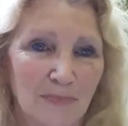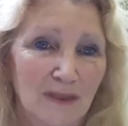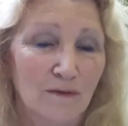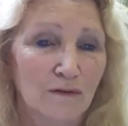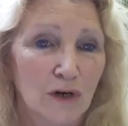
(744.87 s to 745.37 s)

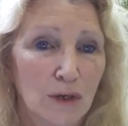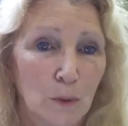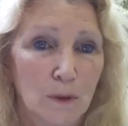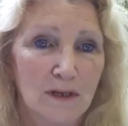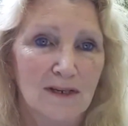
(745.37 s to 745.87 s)
the
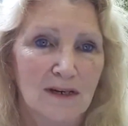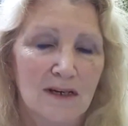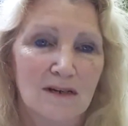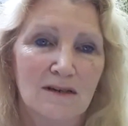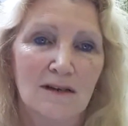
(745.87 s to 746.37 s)

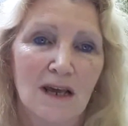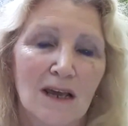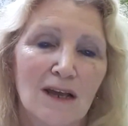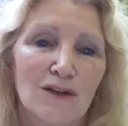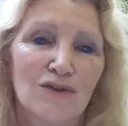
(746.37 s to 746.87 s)
frequencies,
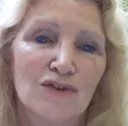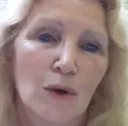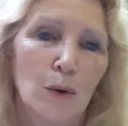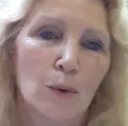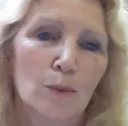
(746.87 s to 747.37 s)

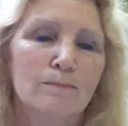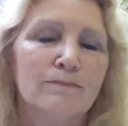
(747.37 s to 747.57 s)
so